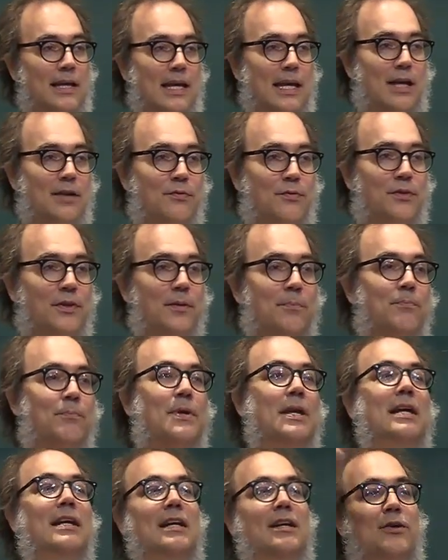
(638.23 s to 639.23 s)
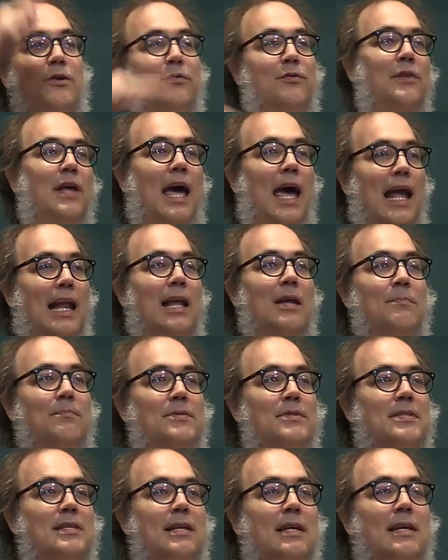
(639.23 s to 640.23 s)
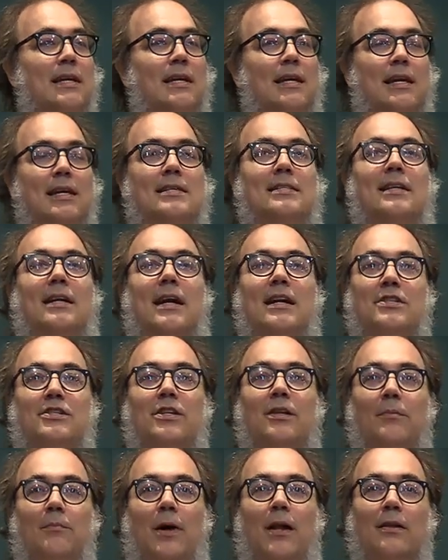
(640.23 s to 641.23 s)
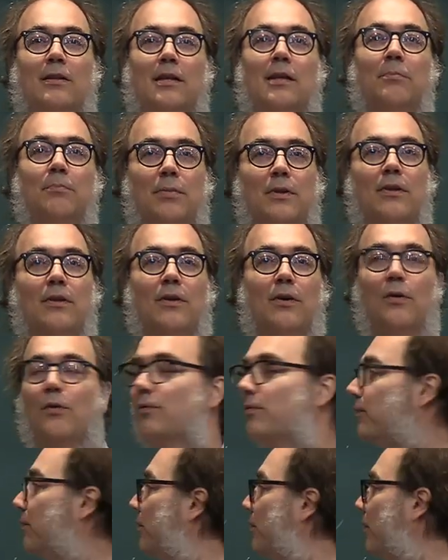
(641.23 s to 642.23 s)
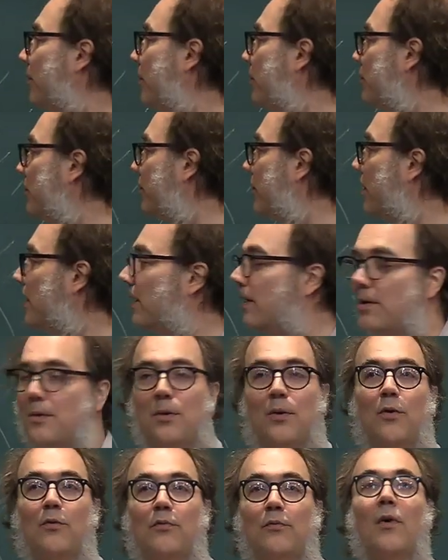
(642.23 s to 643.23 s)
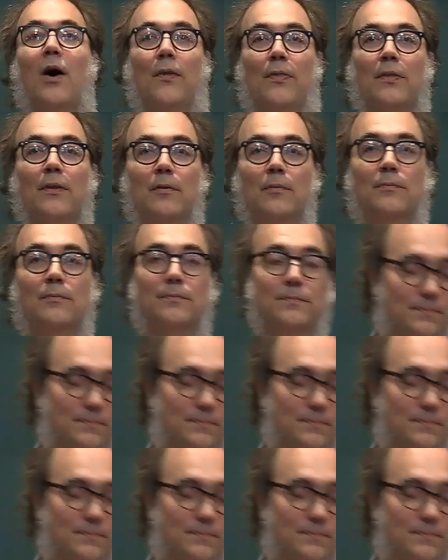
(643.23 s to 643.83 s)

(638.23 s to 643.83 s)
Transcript: if the period of the ellipse is a rational multiple of 1.